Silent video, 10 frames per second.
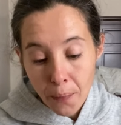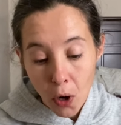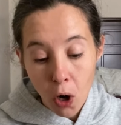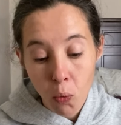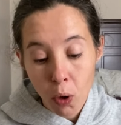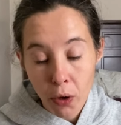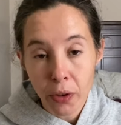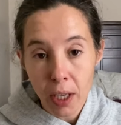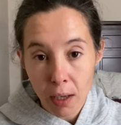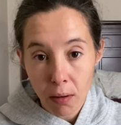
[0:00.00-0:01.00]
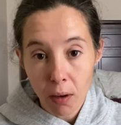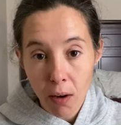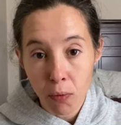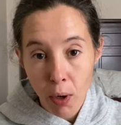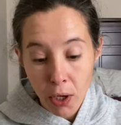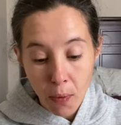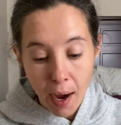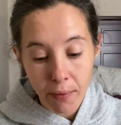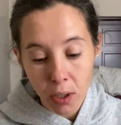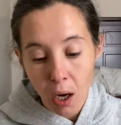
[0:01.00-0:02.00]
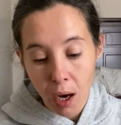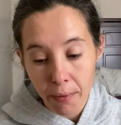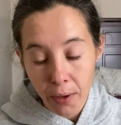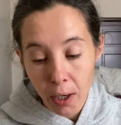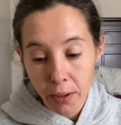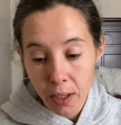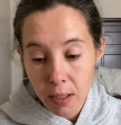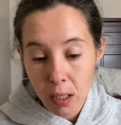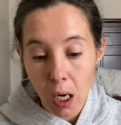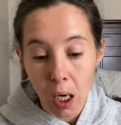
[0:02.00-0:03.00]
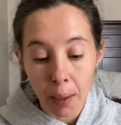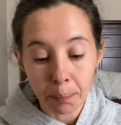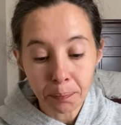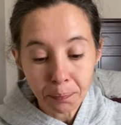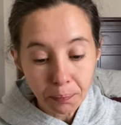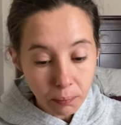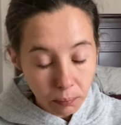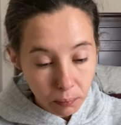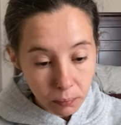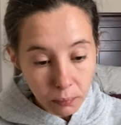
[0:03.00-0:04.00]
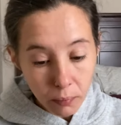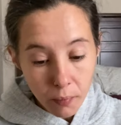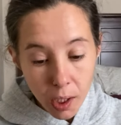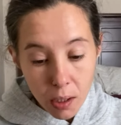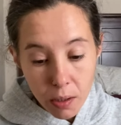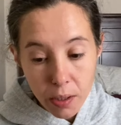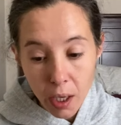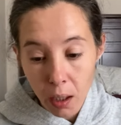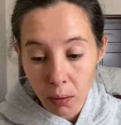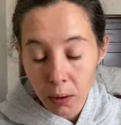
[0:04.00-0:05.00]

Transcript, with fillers: are worthy of what you have to offer this time. So,